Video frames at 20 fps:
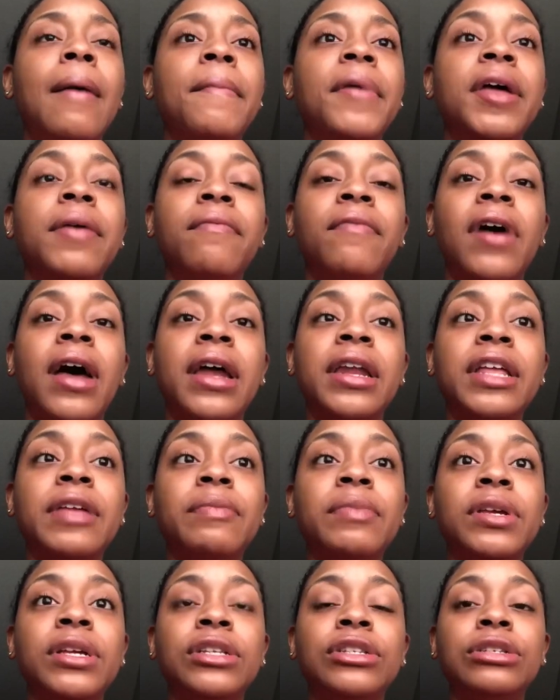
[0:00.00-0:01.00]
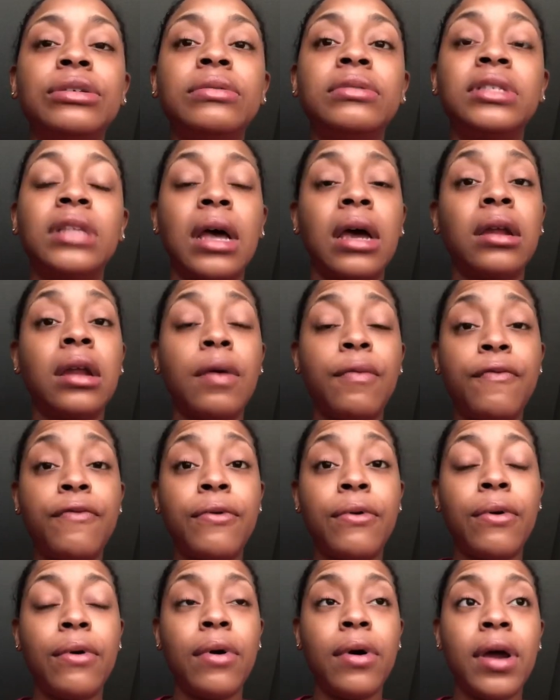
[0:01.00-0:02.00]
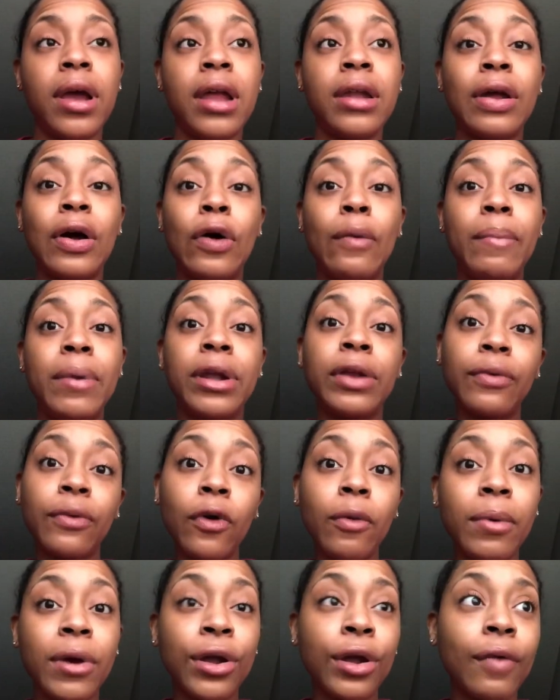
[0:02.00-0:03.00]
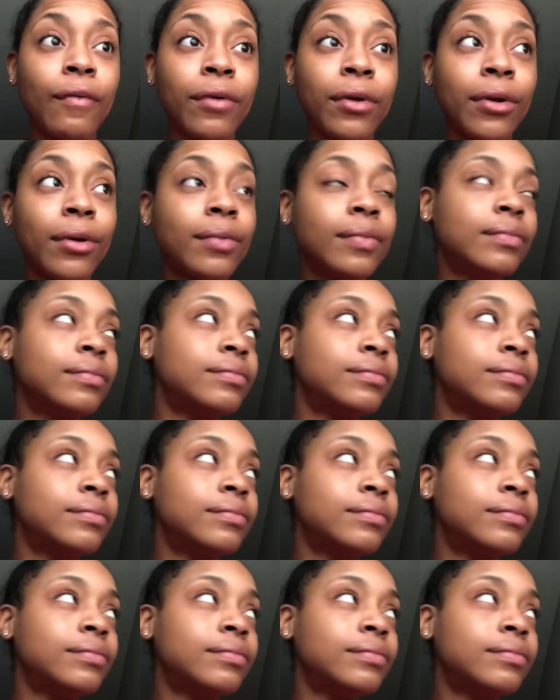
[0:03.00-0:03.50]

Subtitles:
inviting me to sign up for an open group interview.